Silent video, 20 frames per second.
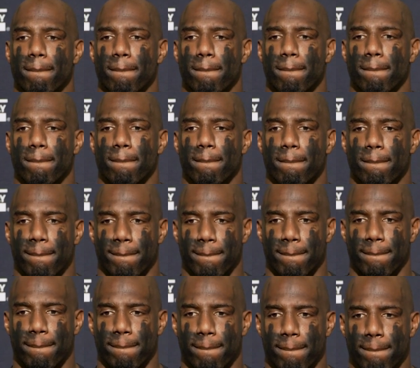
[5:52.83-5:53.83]
a guy like
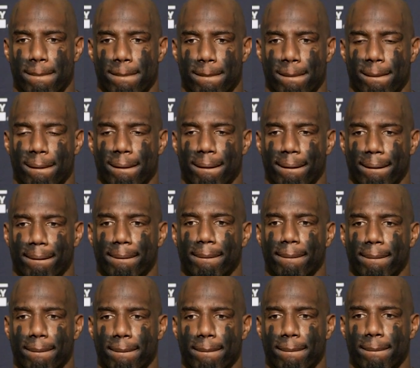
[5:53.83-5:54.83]
Gage make a
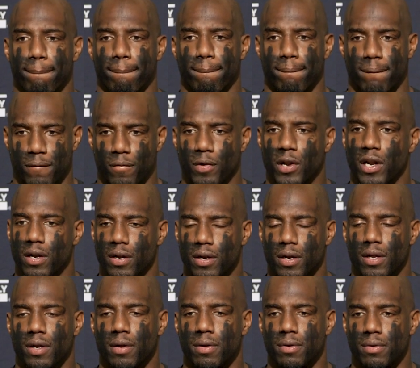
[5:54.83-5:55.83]
catch like that? Without a
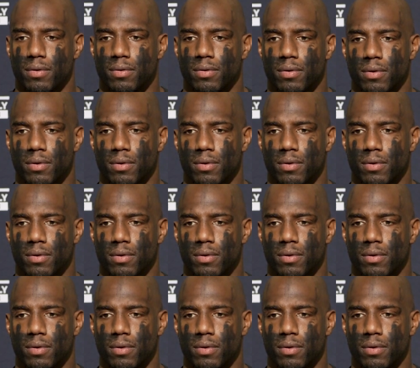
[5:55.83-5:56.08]
doubt.